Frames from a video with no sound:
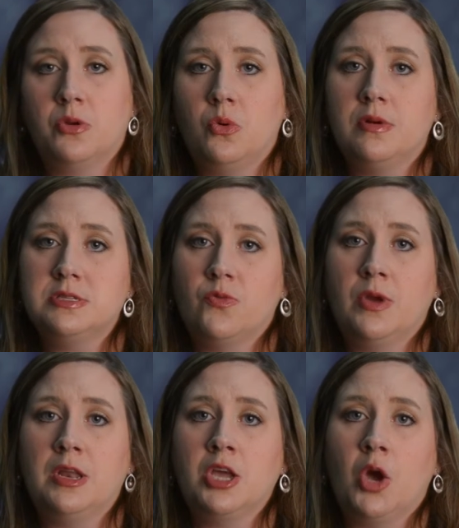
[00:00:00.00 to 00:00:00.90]
the court is
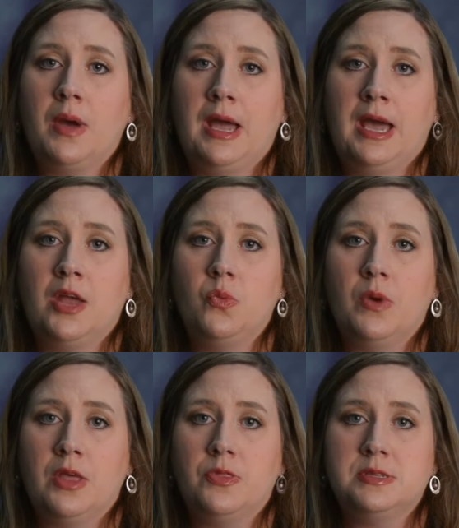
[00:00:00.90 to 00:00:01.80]
free to go ahead
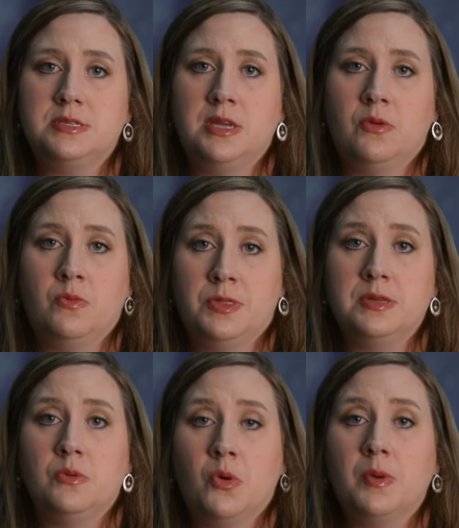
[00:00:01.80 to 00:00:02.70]
with
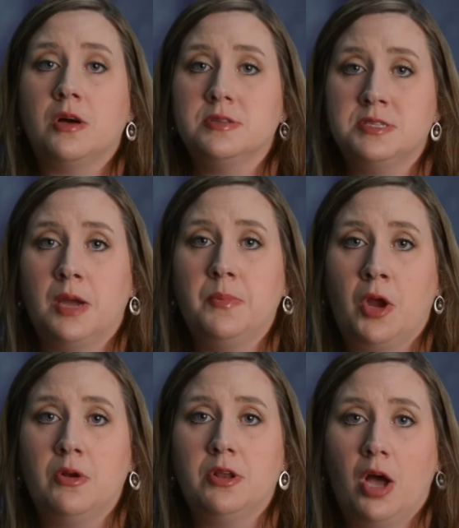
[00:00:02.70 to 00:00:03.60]
what we call
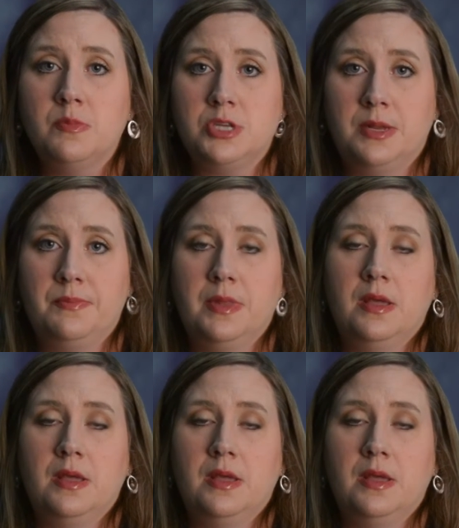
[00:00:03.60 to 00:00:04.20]
step-parent adoption.